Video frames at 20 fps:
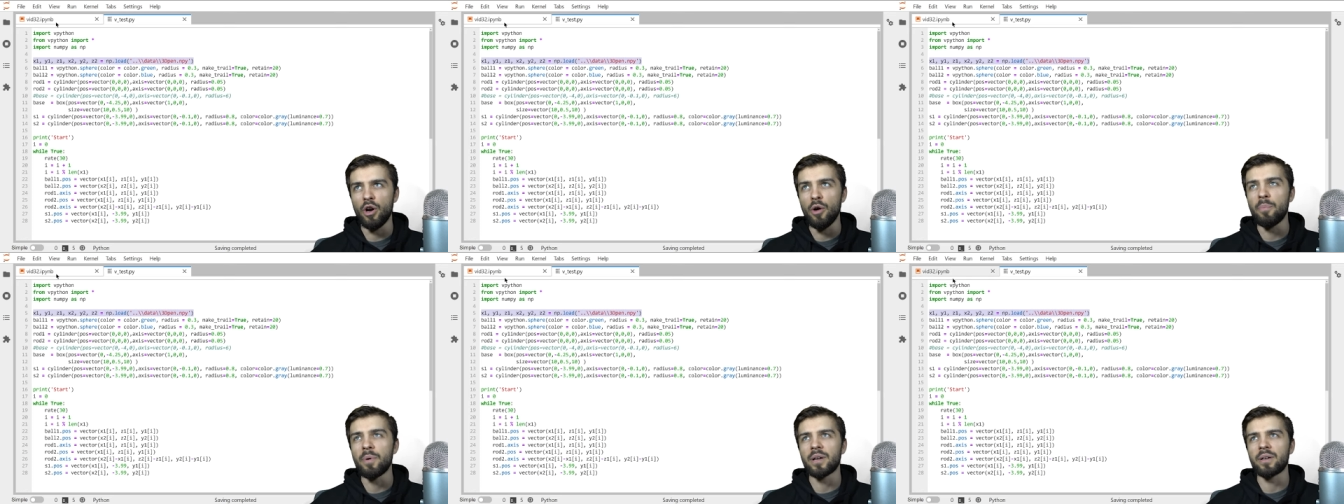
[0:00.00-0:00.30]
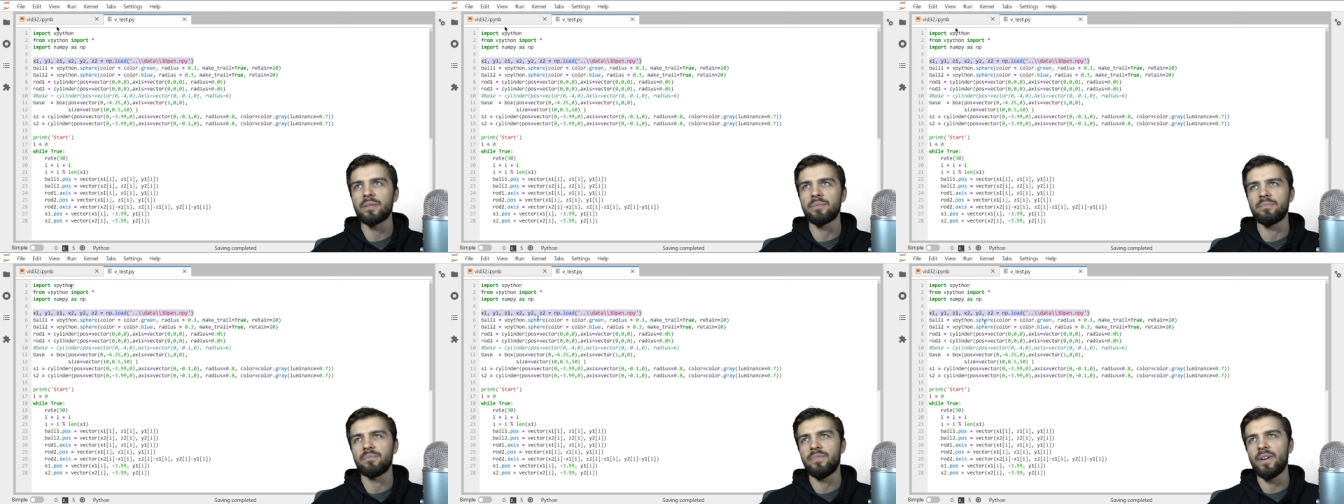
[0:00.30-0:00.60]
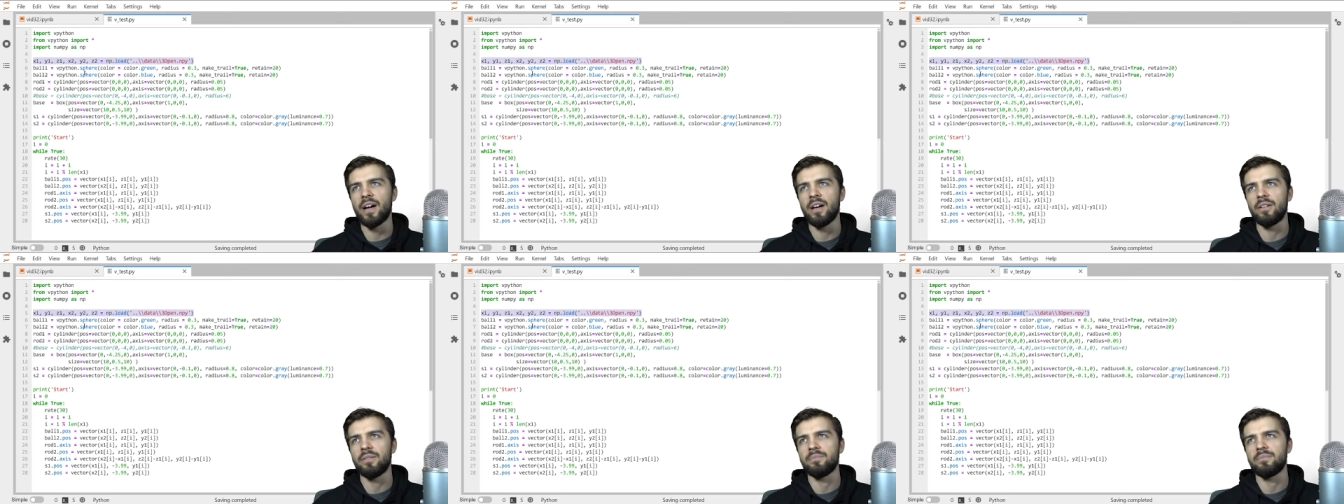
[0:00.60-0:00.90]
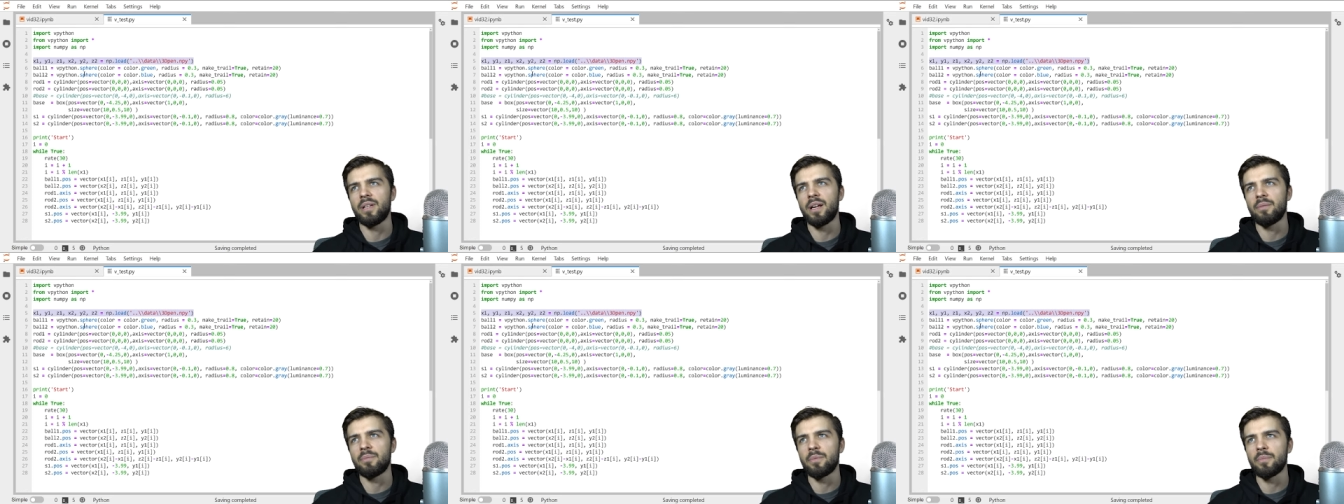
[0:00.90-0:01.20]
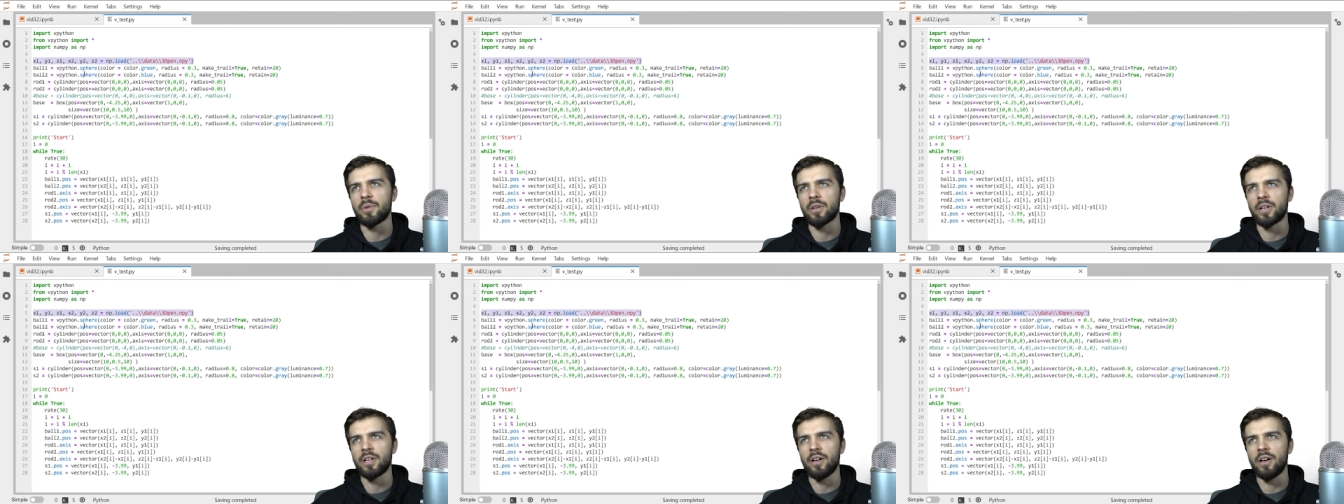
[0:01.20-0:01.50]
notebook file that I've
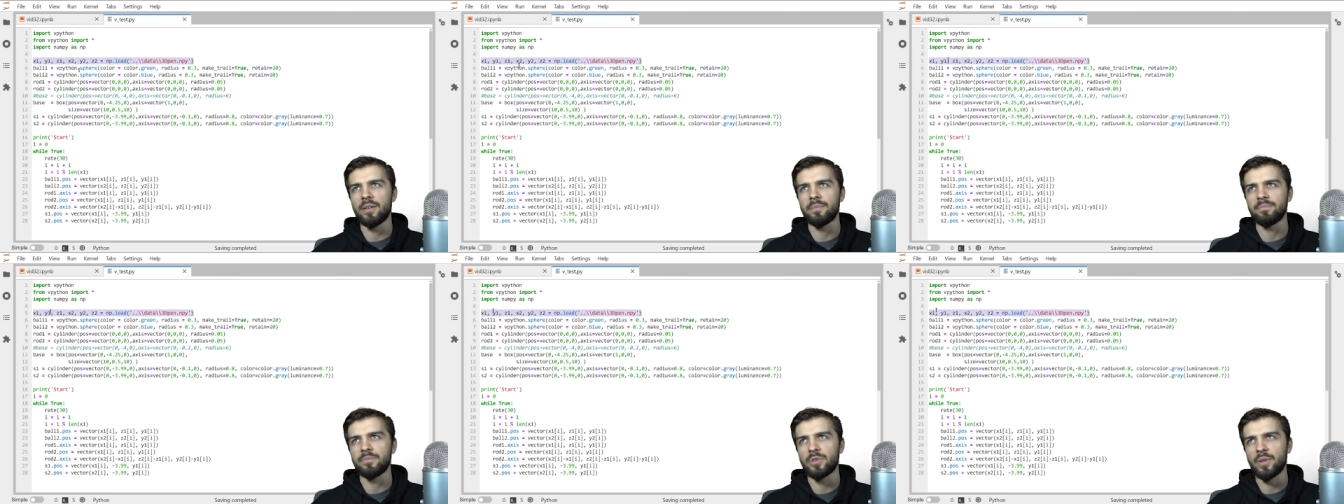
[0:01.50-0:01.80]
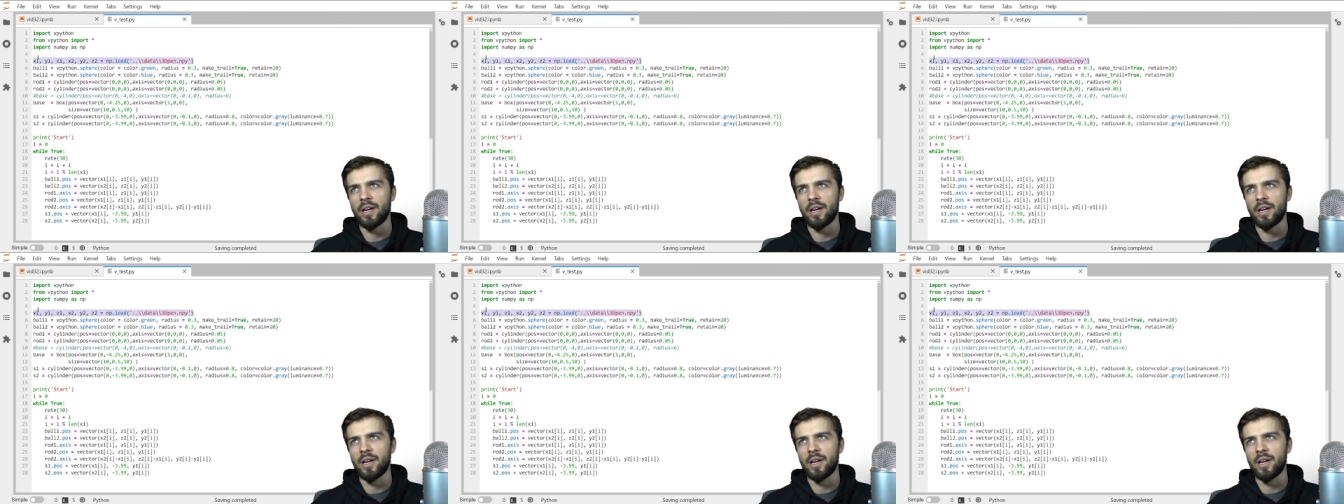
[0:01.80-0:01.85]
been working on.